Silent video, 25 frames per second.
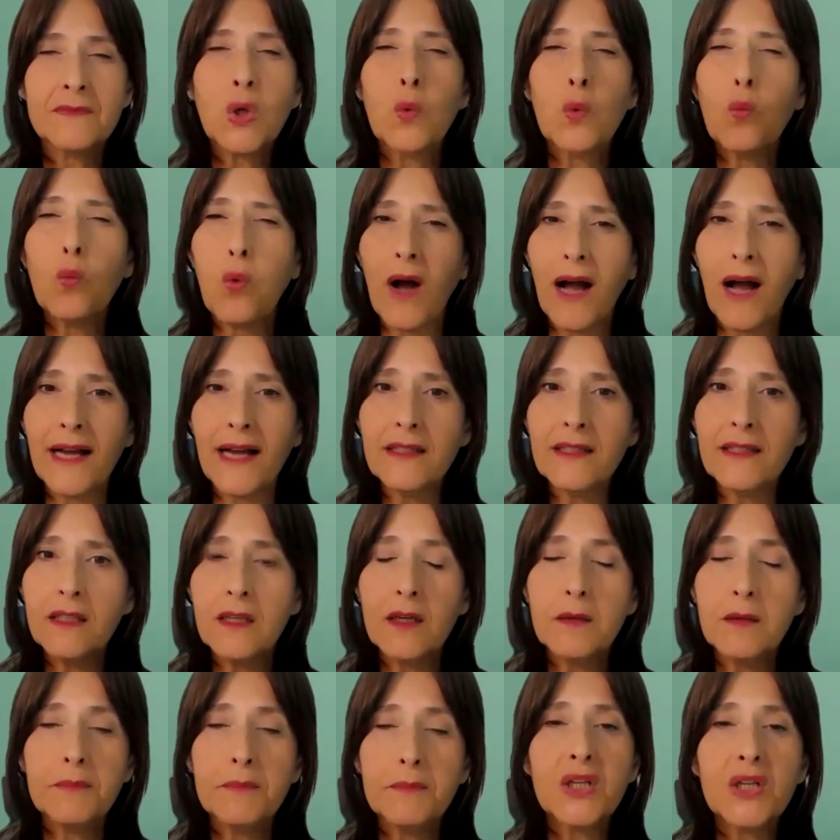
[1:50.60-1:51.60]
Why?
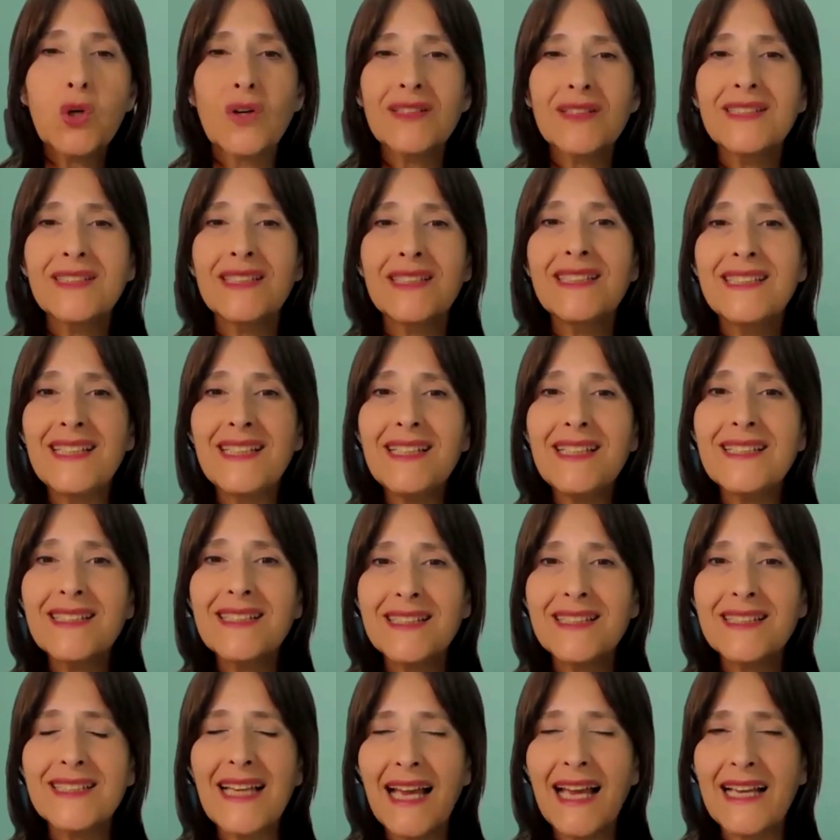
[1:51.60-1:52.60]
Because in this
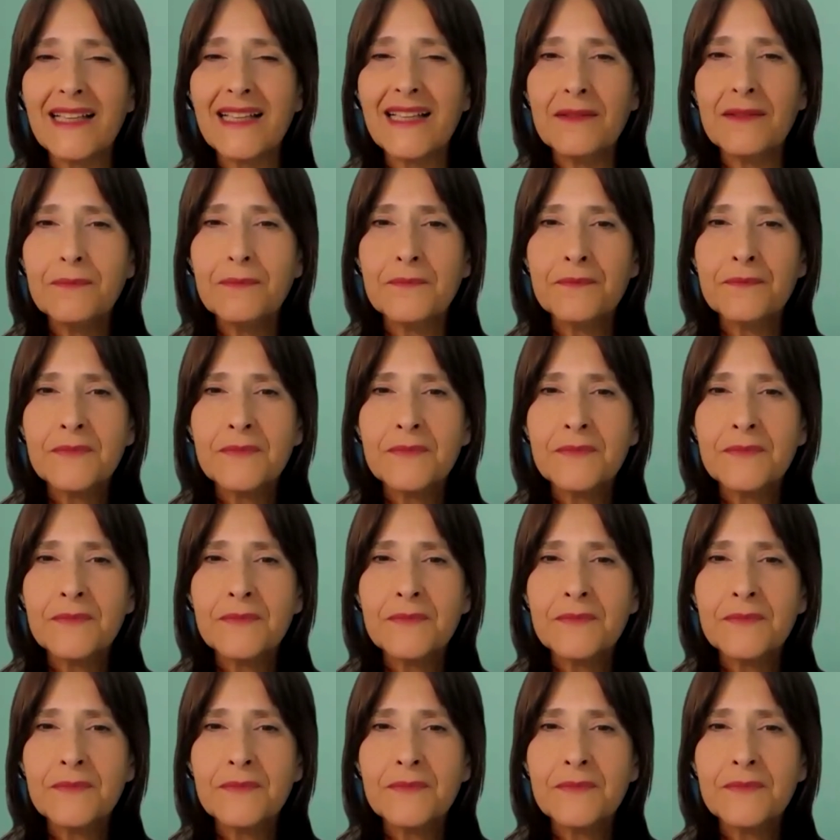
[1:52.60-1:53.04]
day,